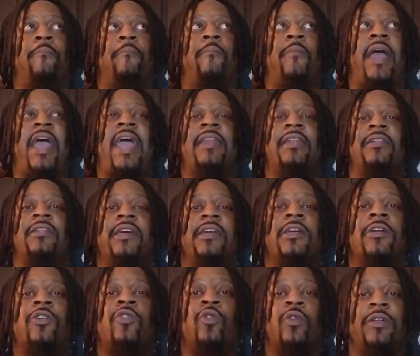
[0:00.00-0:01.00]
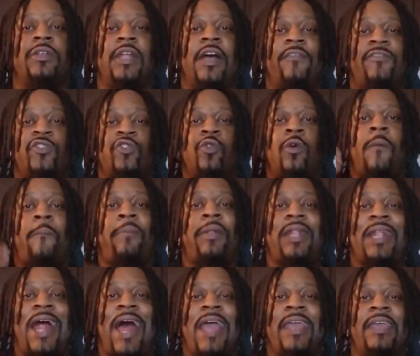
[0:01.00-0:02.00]
analytical enough to
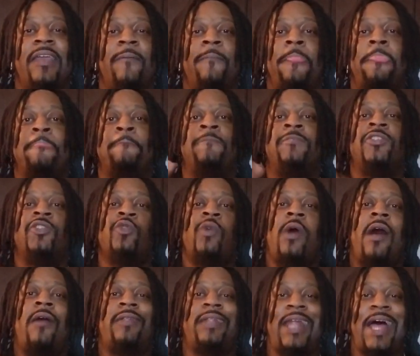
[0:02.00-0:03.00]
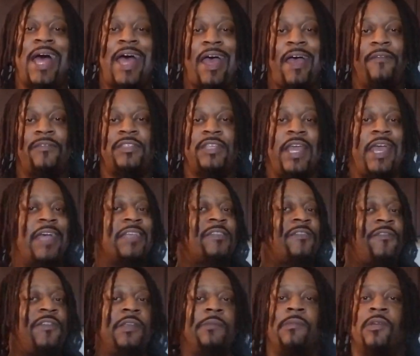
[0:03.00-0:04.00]
apply it to our lives as
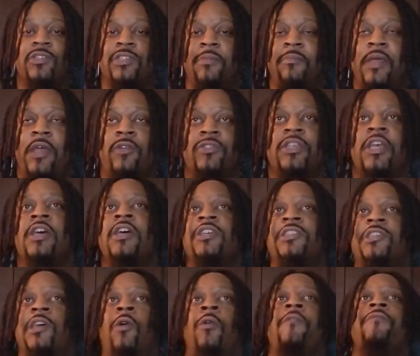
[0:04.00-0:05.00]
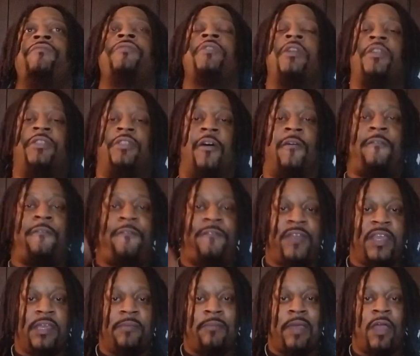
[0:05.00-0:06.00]
females and males. So the
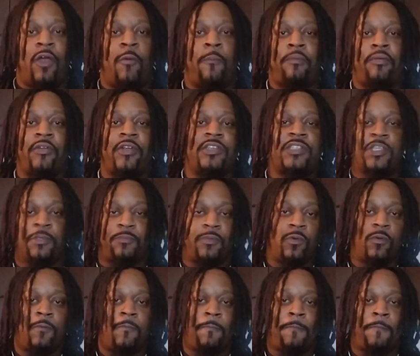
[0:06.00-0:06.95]
female principle,